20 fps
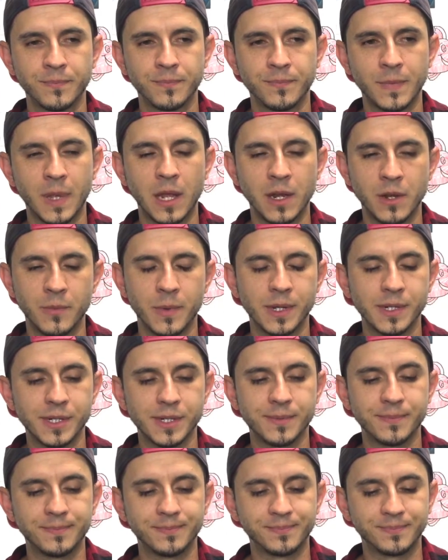
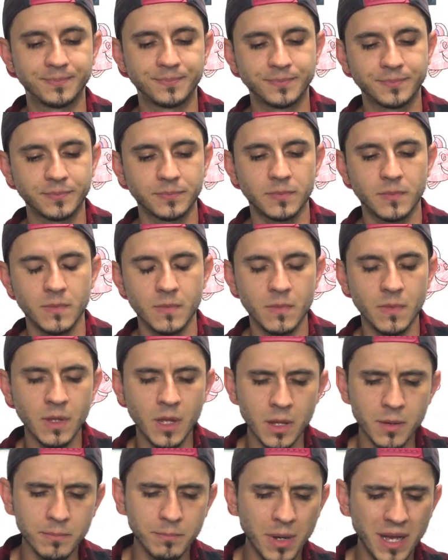Anyways,
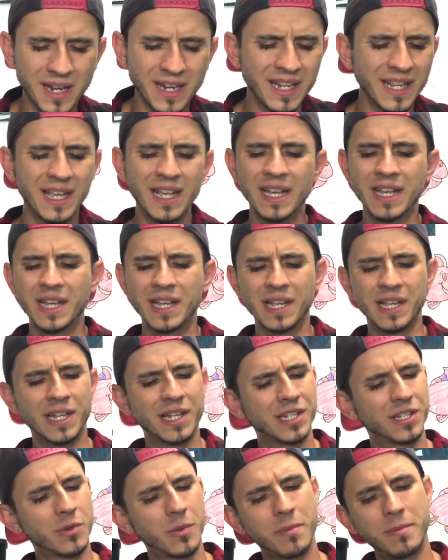but
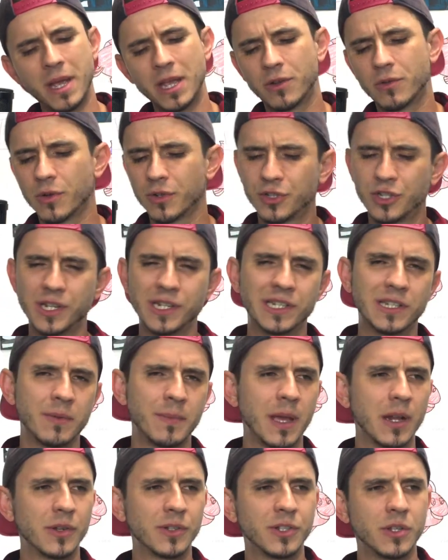so we made grilled cheese
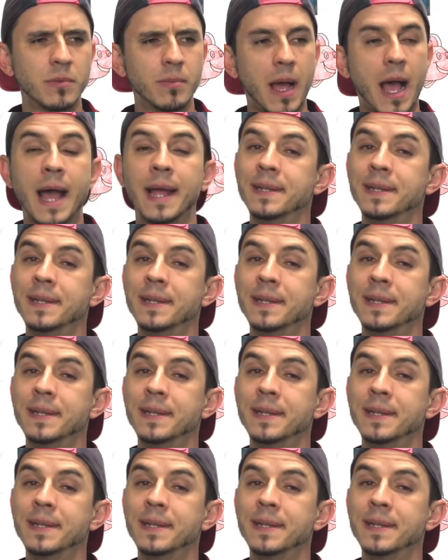tomato soup. I